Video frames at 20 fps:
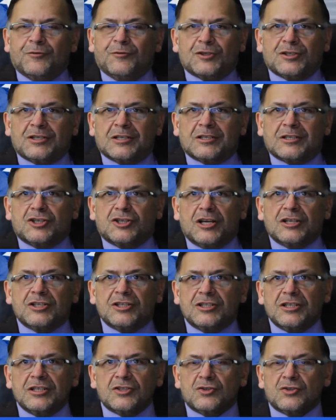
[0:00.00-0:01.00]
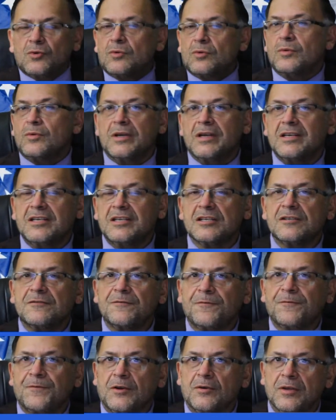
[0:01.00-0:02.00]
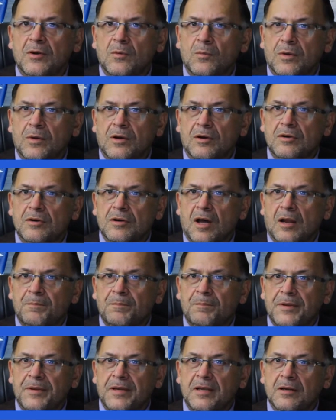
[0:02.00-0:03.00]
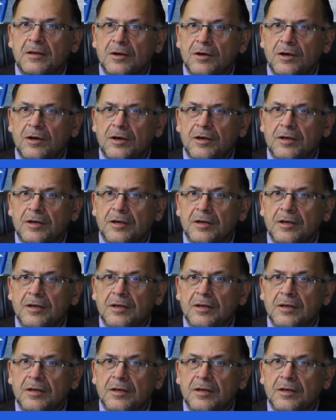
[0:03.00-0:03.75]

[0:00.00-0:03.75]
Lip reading: suggestions. We just feel that we are not being heard.